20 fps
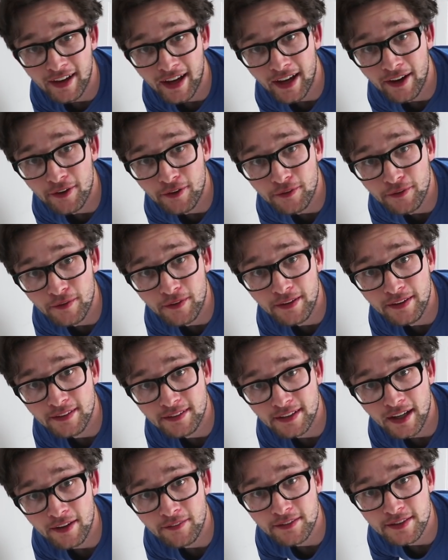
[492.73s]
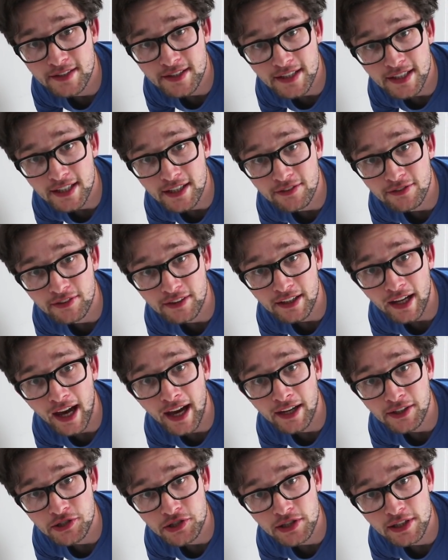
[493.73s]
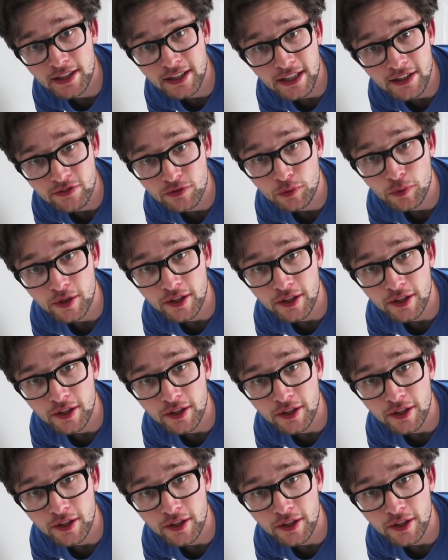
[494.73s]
Now, time to see if it actually even